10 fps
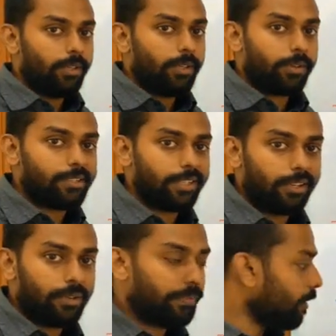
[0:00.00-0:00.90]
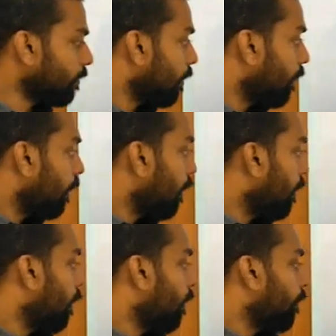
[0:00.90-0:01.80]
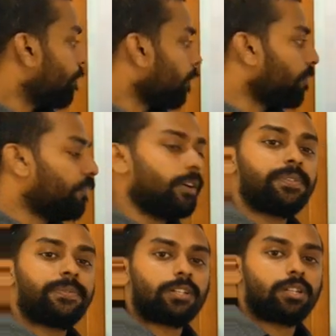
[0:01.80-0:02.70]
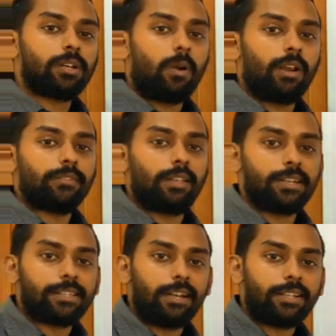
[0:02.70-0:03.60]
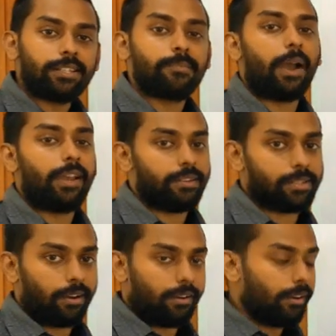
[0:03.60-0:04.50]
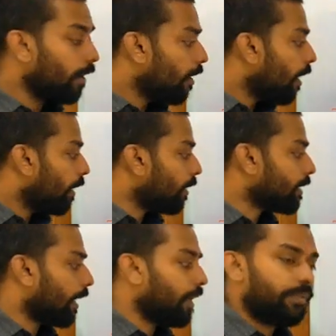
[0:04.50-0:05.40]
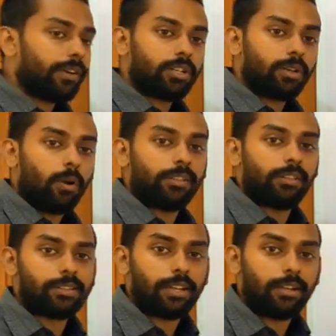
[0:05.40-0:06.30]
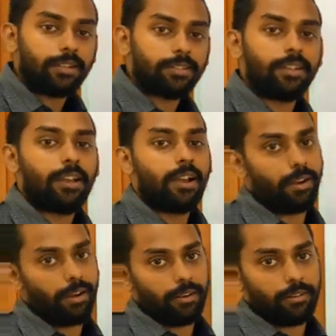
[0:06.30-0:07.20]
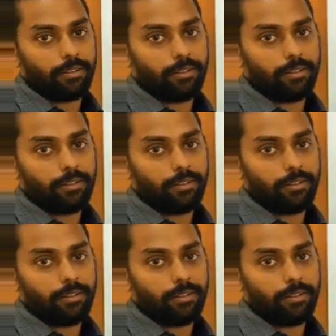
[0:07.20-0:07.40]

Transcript: You can see the difference. For the first function calling, the result is minus 100, and the second function calling, the result is 100.